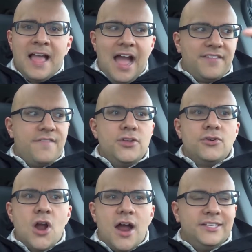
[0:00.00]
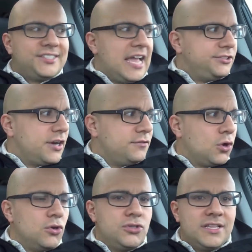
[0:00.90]
I've given you an honest answer and I've
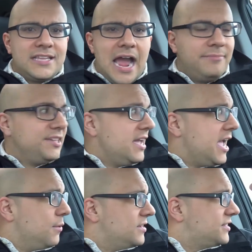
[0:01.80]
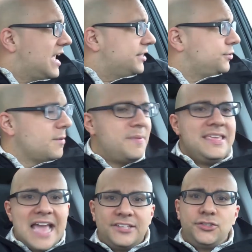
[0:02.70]
told you the times in which the answer would be
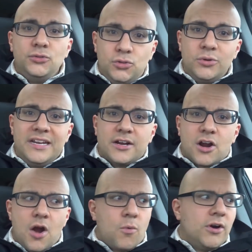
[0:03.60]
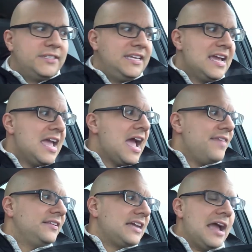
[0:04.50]
yes, you do need a car warranty
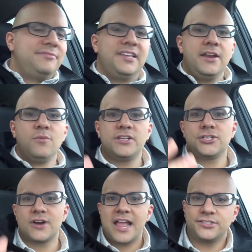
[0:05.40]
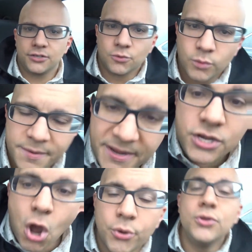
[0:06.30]
and the times in which your answer would be
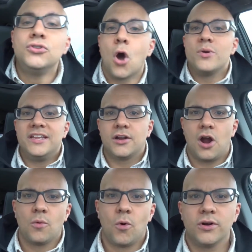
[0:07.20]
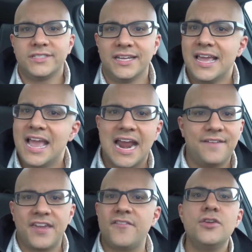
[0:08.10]
no, you don't need a car warranty. And
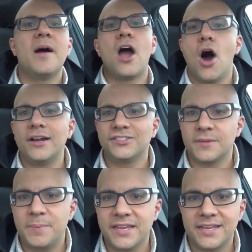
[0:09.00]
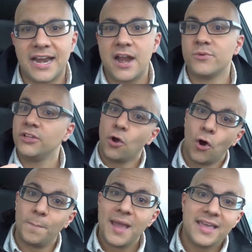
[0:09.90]
I've given you my honest opinion and I really
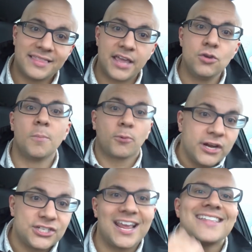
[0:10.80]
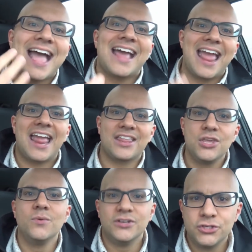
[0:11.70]
hope that you appreciate that and
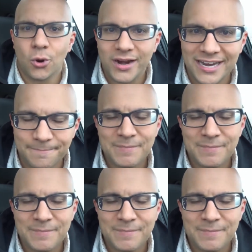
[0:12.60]
you enjoyed it.